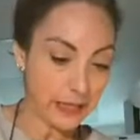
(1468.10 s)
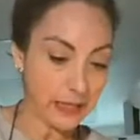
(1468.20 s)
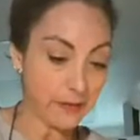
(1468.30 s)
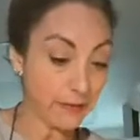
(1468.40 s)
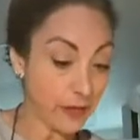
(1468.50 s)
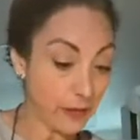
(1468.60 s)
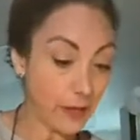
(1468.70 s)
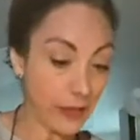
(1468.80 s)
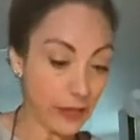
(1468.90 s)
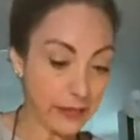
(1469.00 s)
have found
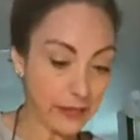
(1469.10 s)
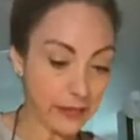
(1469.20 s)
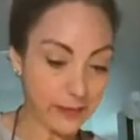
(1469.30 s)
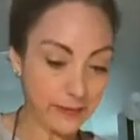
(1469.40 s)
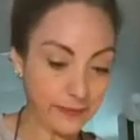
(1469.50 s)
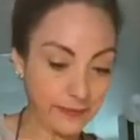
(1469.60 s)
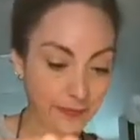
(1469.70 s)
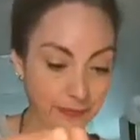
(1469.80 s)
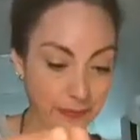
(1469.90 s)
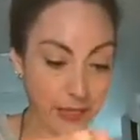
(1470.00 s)
hairs,
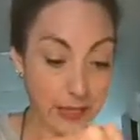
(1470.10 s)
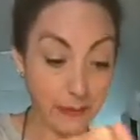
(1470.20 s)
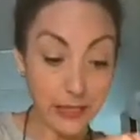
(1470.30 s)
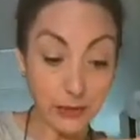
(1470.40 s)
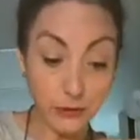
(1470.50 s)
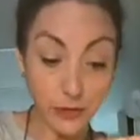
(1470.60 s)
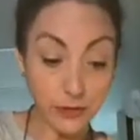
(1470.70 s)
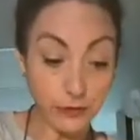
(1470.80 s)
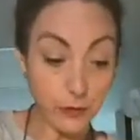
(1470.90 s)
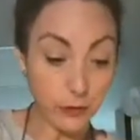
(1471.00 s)
and I'm
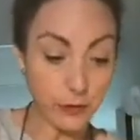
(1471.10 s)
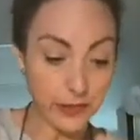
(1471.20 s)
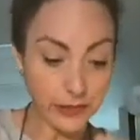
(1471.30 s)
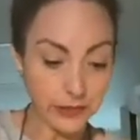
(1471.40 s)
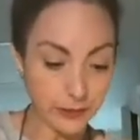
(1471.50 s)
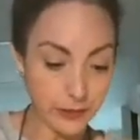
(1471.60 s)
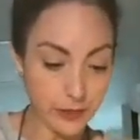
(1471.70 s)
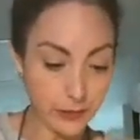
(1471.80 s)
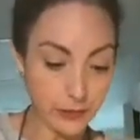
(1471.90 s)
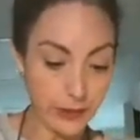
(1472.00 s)
guilty of it,
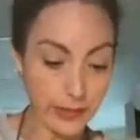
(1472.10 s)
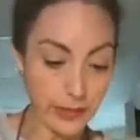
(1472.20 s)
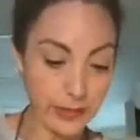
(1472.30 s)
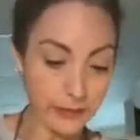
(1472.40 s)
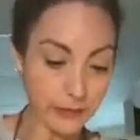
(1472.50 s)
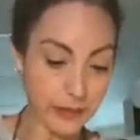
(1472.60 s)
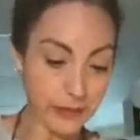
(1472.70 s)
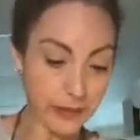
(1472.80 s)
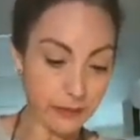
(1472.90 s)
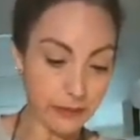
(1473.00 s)
because when I cut my
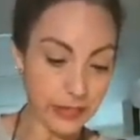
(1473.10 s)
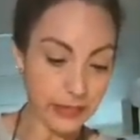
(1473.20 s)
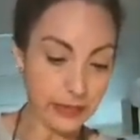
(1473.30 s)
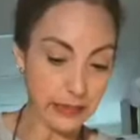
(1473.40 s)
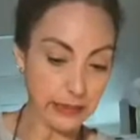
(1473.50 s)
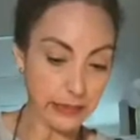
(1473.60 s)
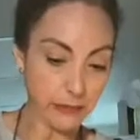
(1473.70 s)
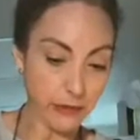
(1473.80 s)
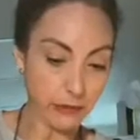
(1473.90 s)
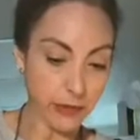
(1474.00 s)
hair recently, in
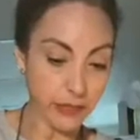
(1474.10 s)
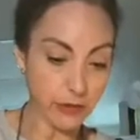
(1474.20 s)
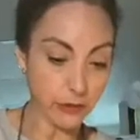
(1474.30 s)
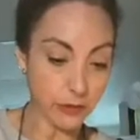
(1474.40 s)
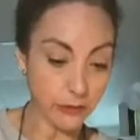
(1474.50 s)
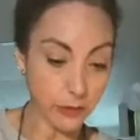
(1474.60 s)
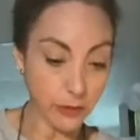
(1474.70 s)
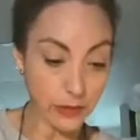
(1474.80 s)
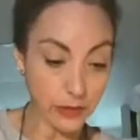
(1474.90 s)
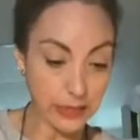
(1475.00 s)
my recent trip to
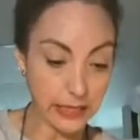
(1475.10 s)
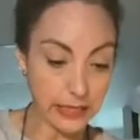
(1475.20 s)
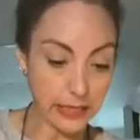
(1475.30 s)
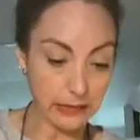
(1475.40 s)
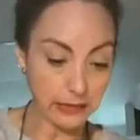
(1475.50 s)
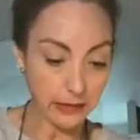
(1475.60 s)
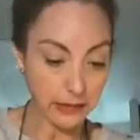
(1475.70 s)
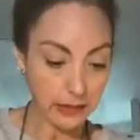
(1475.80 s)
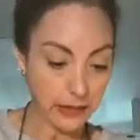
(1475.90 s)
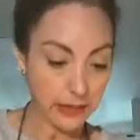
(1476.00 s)
Argentina,
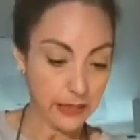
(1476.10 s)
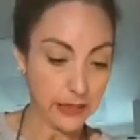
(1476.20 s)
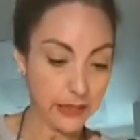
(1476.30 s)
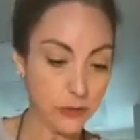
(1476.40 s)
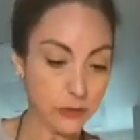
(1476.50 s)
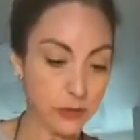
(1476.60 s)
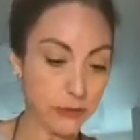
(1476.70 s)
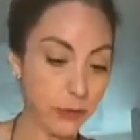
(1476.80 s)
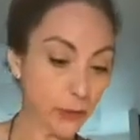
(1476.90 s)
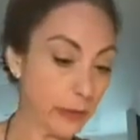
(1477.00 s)
I couldn't
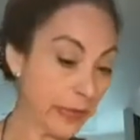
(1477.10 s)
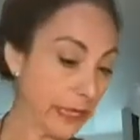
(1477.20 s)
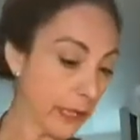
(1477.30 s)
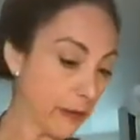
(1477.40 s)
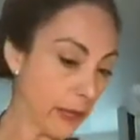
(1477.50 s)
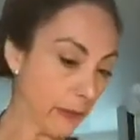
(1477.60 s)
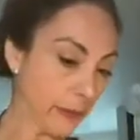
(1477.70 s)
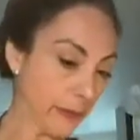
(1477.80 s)
put my hair up,